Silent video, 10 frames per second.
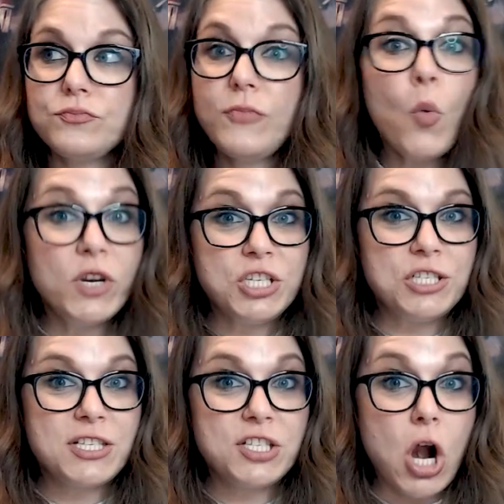which is
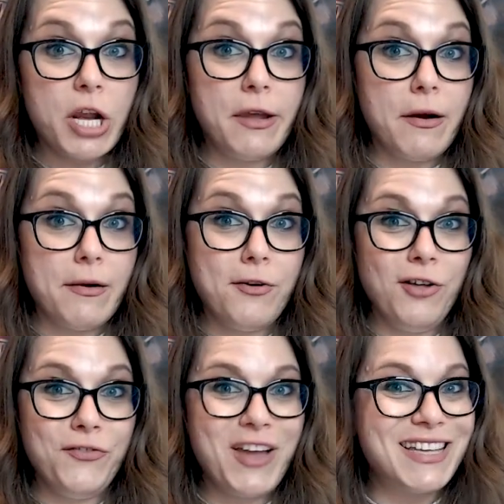a snarky article,
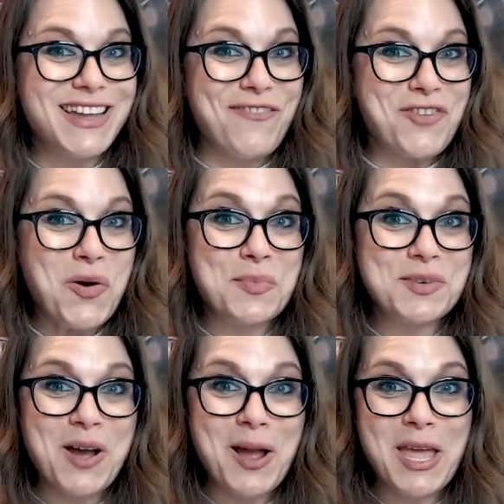if you guys never know what I'm
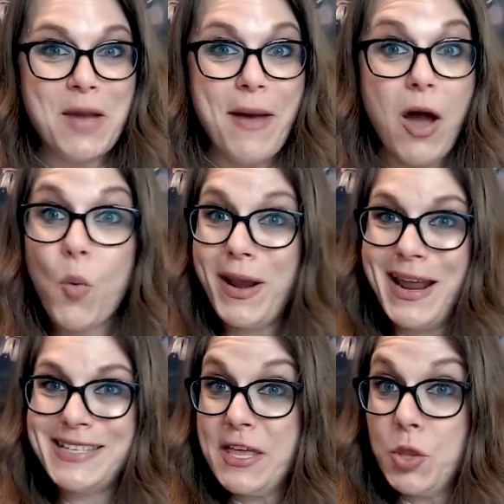talking about when I
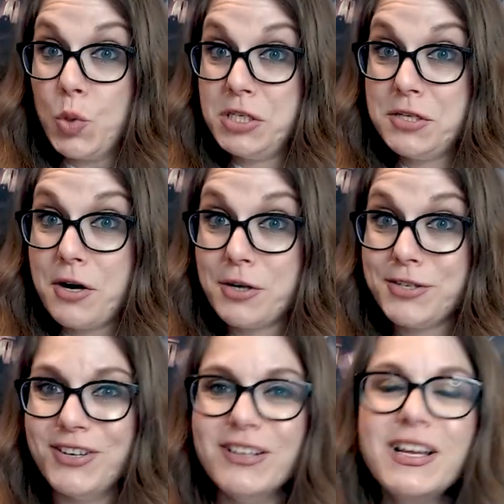say the word
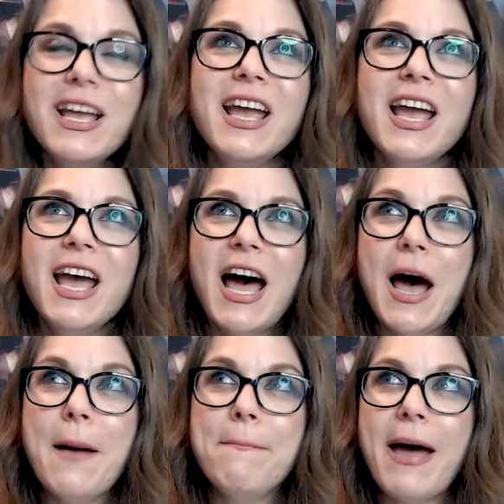snarkticle,
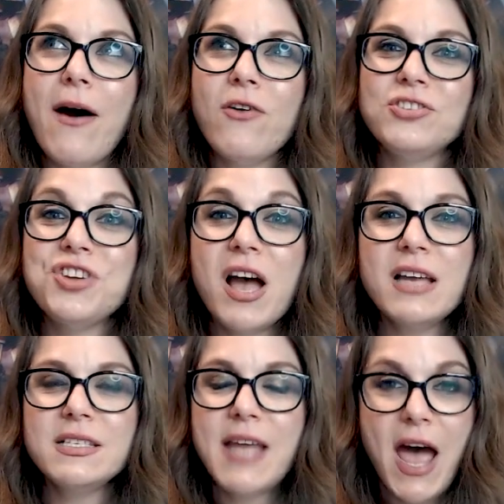about
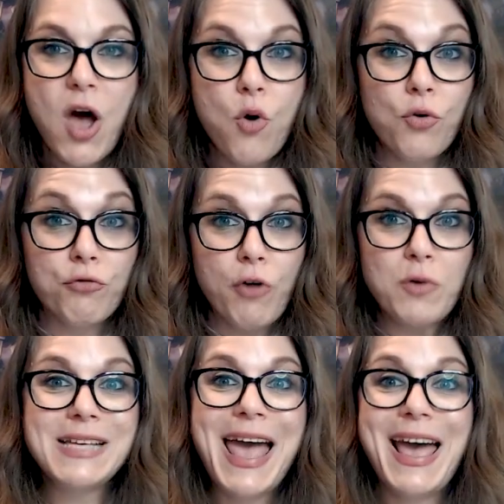just how
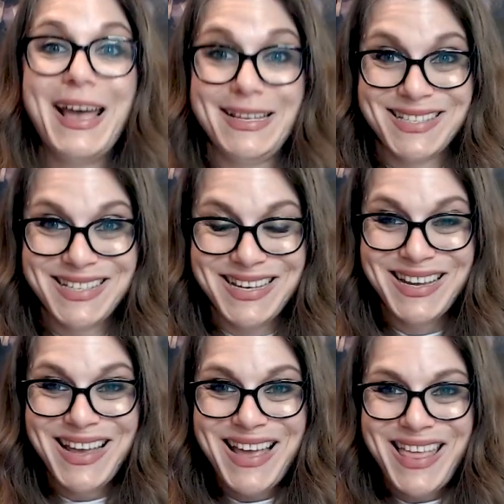grotesque
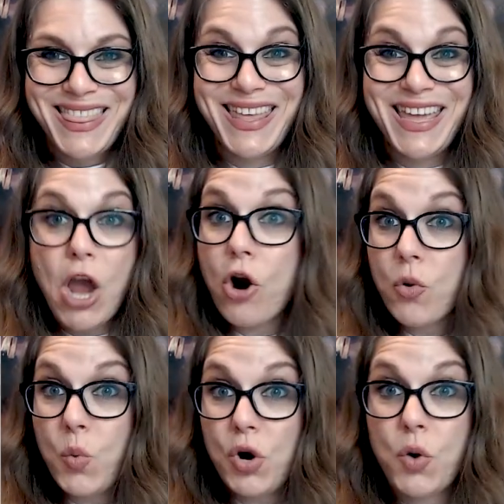the
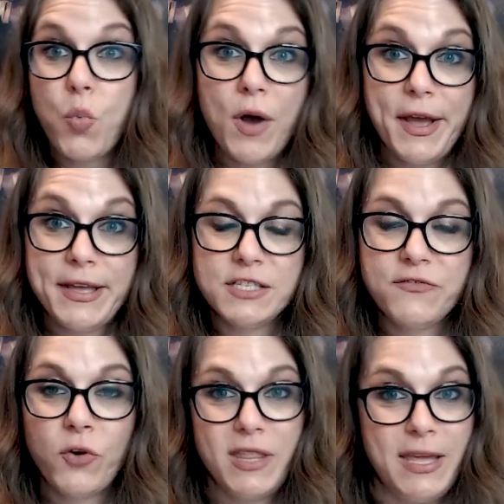artwork was
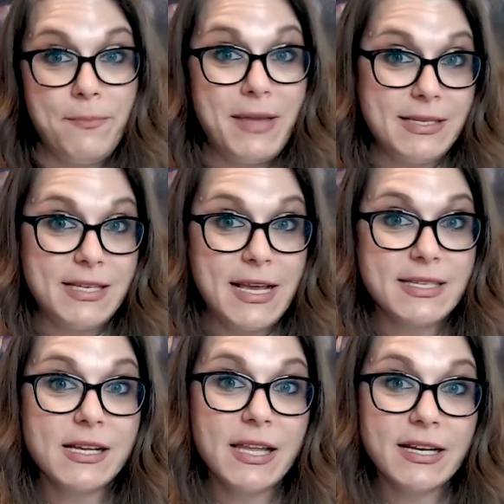for the P C S
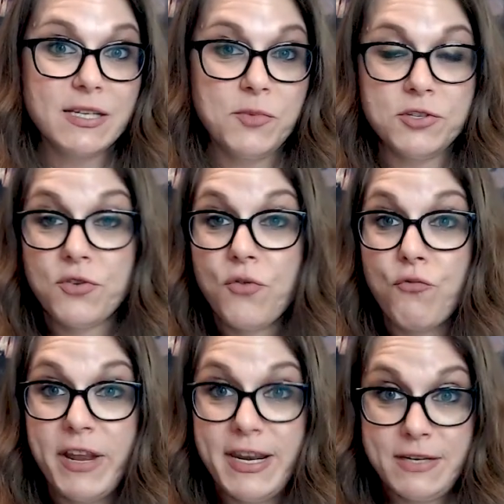Collectibles
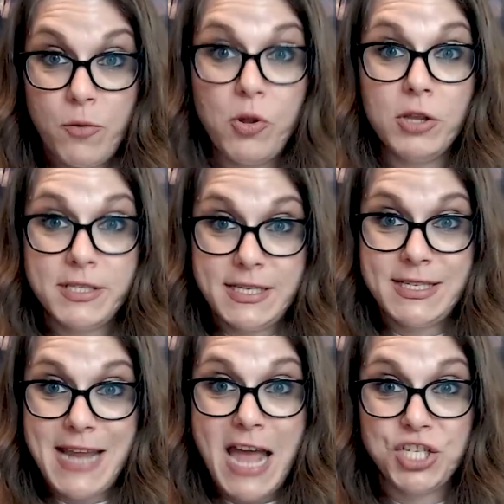Rita Repulsa
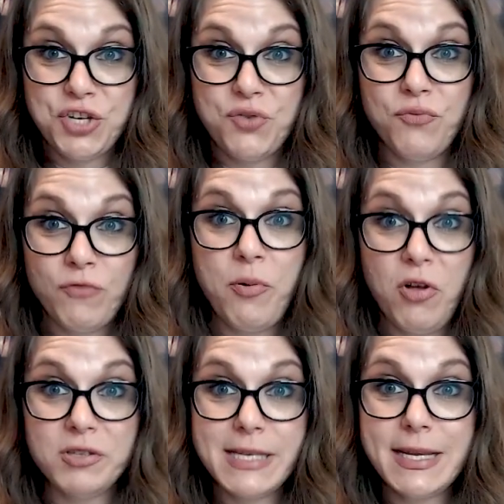statue.
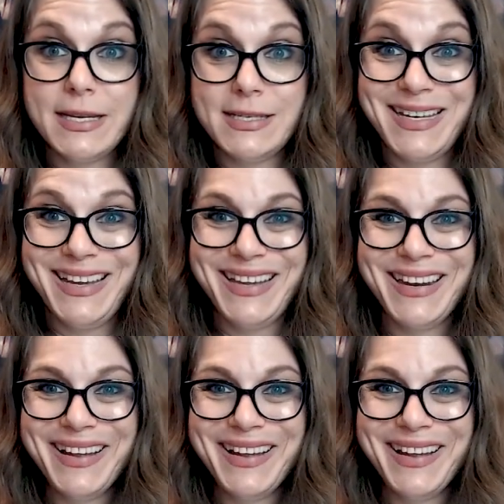Repulsa indeed.